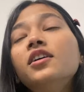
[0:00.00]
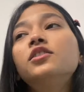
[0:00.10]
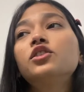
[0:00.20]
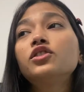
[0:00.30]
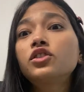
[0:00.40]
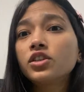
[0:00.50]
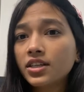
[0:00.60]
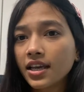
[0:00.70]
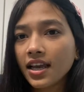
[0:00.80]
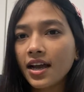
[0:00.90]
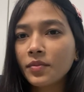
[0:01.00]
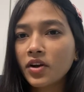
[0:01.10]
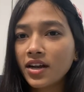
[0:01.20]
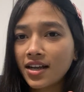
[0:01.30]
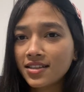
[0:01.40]
So today I'm
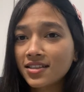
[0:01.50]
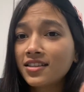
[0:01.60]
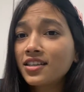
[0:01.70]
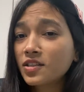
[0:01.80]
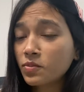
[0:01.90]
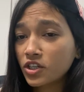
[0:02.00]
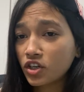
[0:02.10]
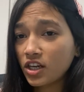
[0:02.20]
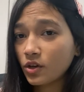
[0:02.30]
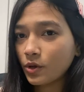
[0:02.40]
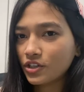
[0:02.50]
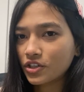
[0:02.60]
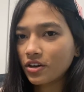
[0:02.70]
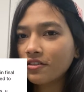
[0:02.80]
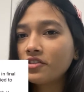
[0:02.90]
gonna answer this particular
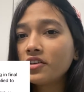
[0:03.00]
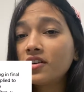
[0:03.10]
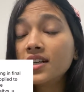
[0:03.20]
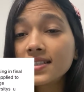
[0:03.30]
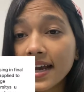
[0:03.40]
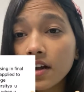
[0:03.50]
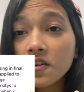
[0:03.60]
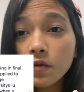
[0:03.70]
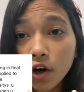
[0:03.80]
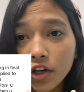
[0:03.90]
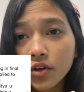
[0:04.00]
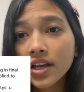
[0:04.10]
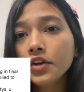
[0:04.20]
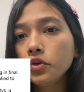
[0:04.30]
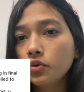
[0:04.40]
question of yours, that what you
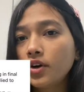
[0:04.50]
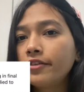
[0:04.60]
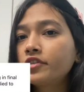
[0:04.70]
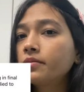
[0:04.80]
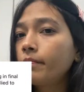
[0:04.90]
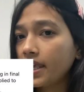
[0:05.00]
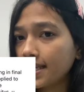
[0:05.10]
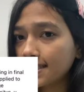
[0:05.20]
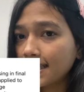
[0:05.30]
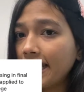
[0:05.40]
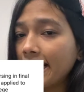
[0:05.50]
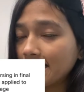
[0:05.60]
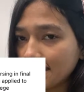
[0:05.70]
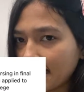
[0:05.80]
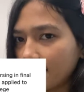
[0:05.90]
can do after B.Sc. in
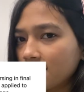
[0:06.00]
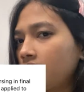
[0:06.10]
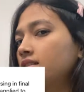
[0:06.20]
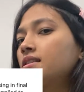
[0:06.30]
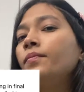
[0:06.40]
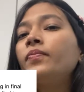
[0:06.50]
statistics.